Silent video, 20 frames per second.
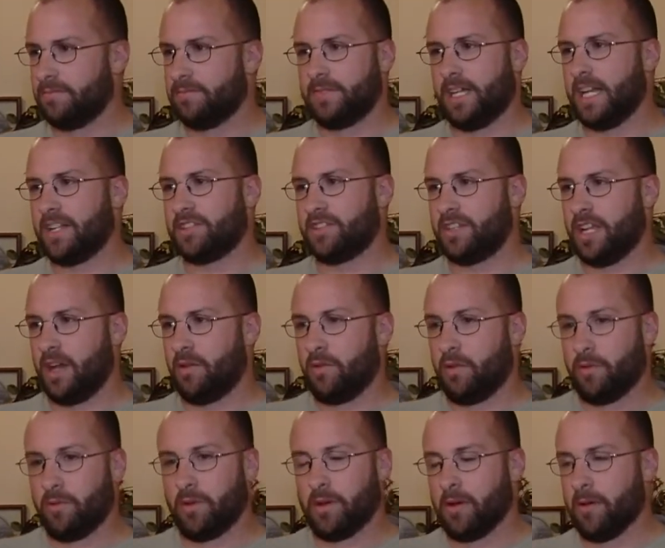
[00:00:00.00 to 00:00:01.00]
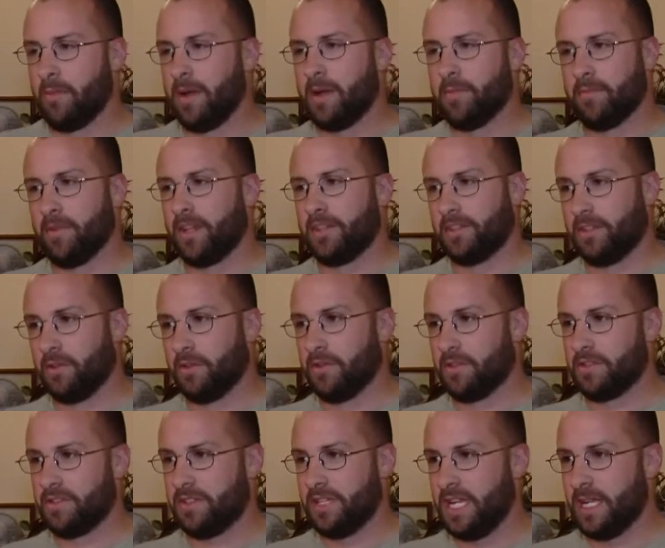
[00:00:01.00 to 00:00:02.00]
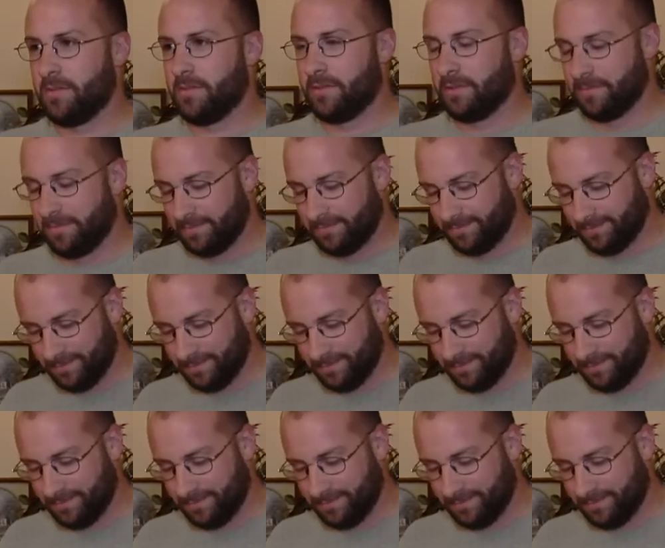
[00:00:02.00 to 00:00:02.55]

That's not what we remember at the Lord's table.